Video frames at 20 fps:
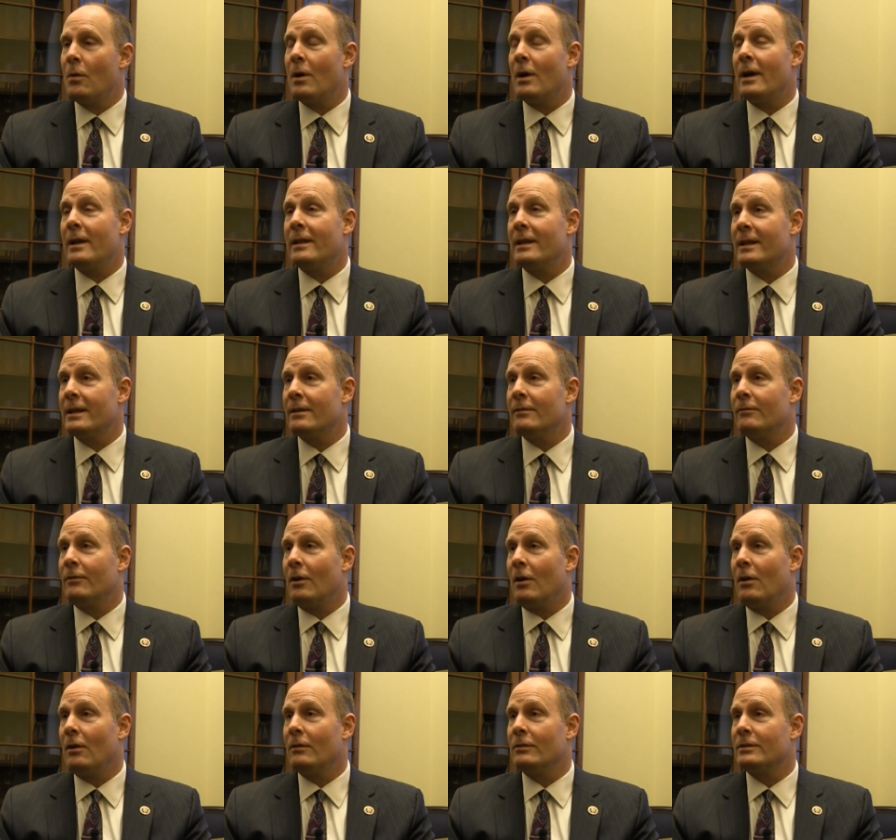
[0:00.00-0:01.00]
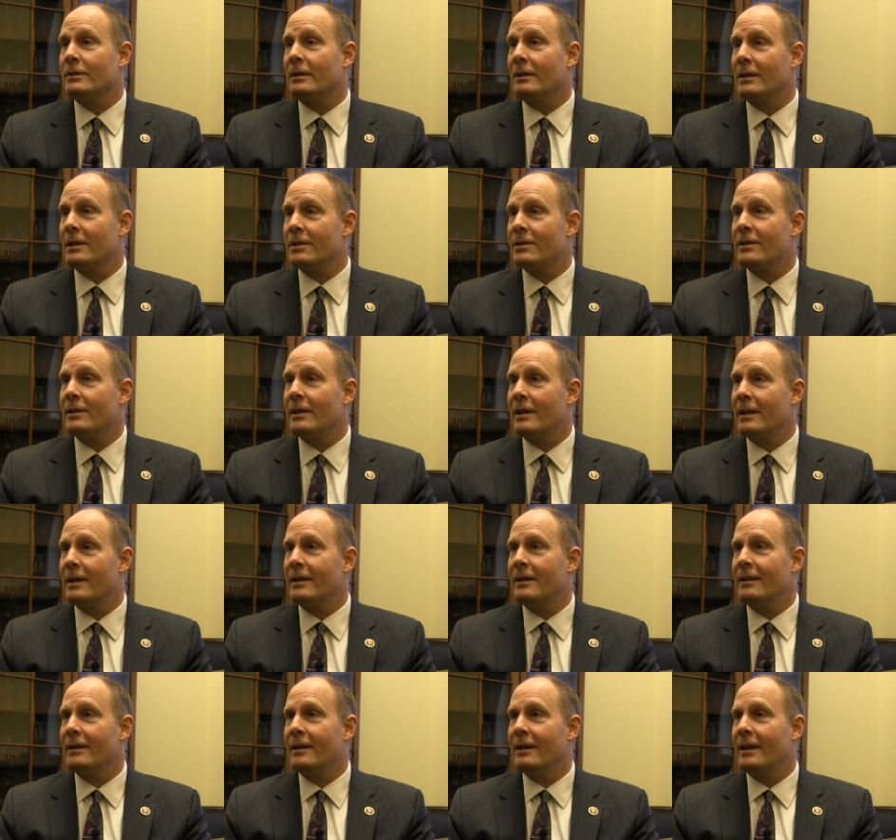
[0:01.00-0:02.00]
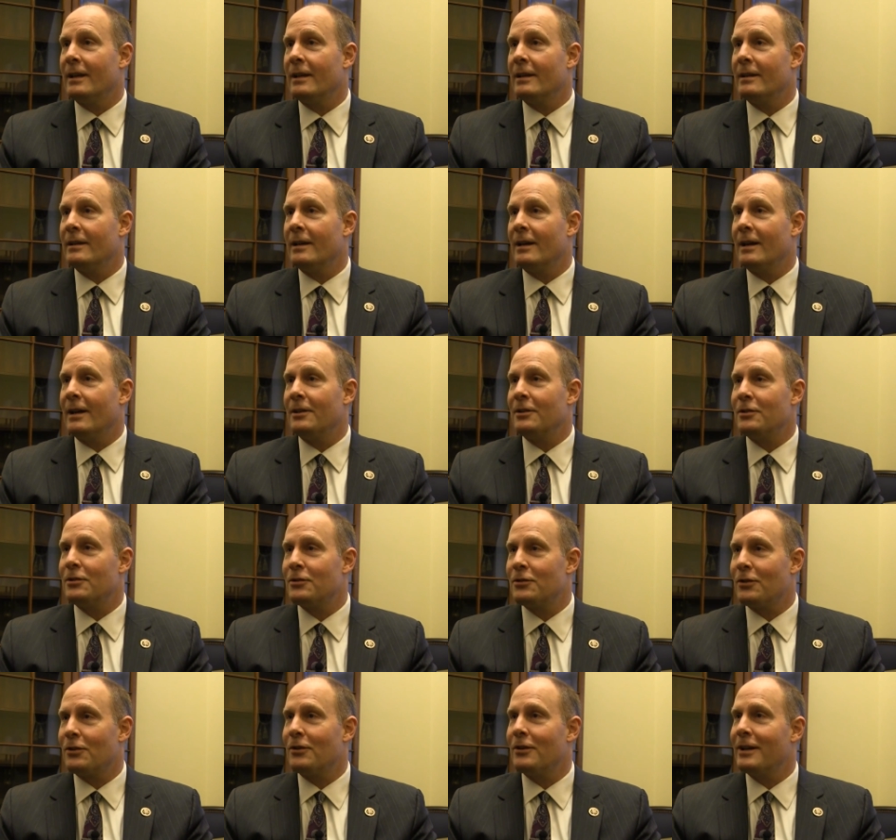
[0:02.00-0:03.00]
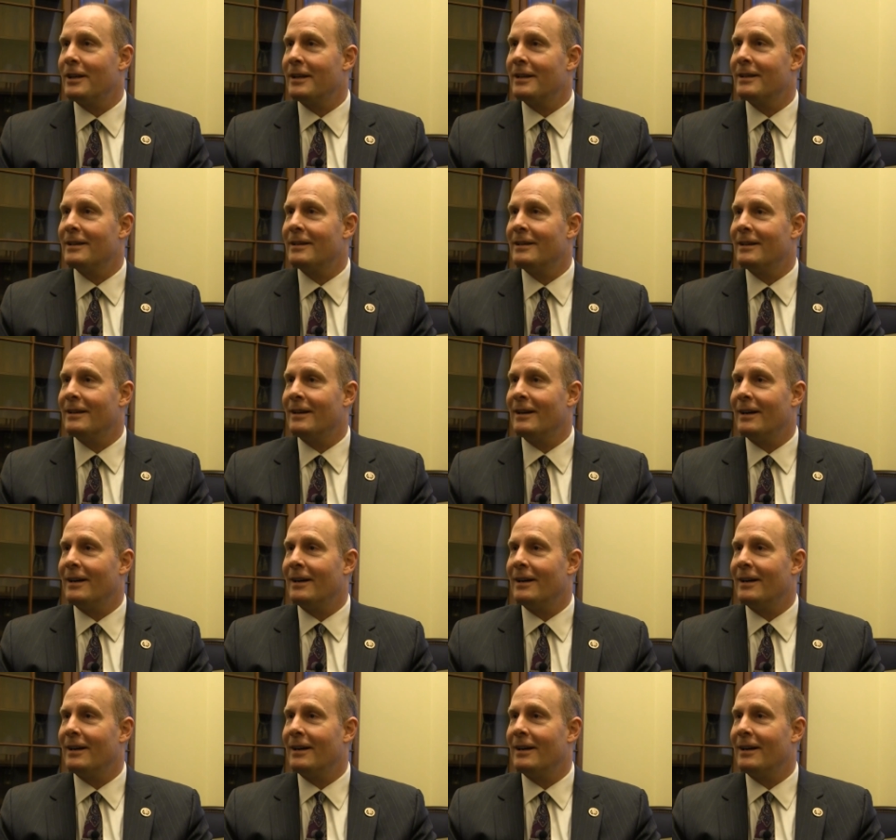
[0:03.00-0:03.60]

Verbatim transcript: Well, I think it involves listening and uh, discerning,